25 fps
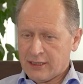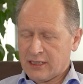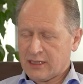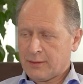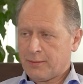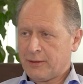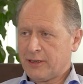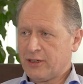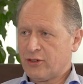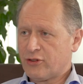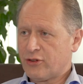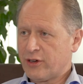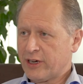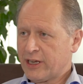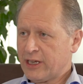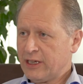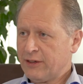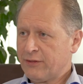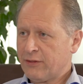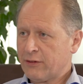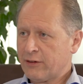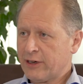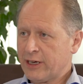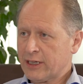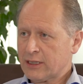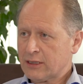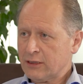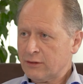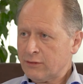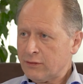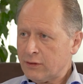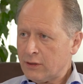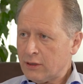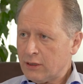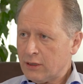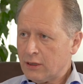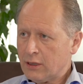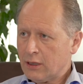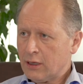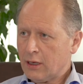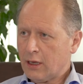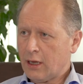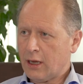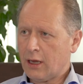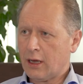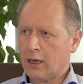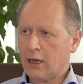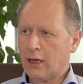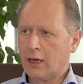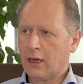it's been tricky for active.
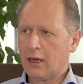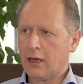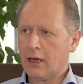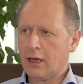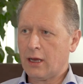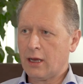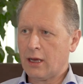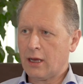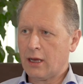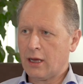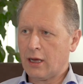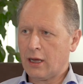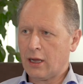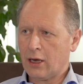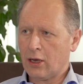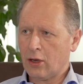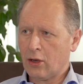A